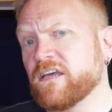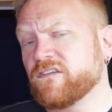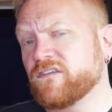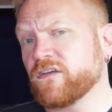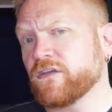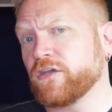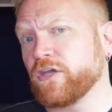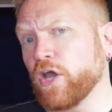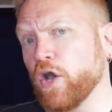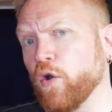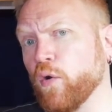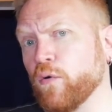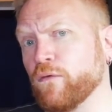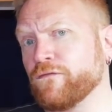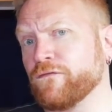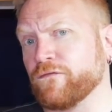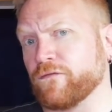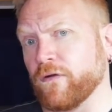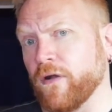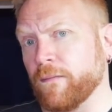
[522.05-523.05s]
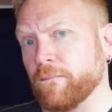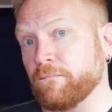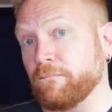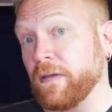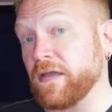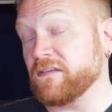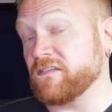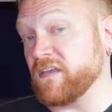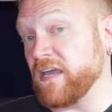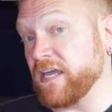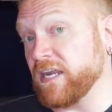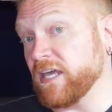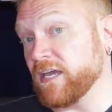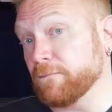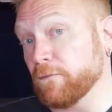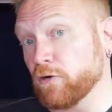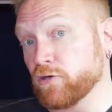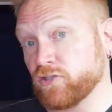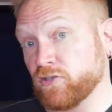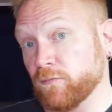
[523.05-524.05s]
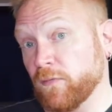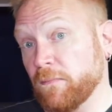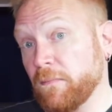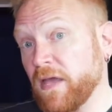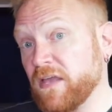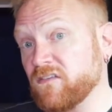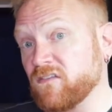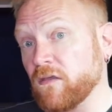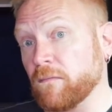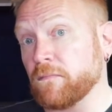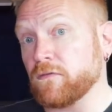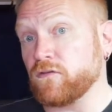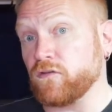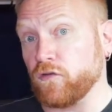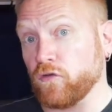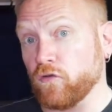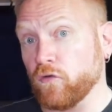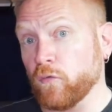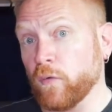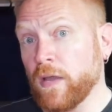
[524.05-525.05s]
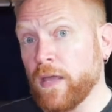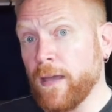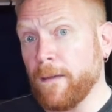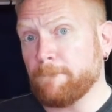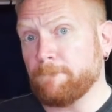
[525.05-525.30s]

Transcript: to go from maintaining emotional momentum to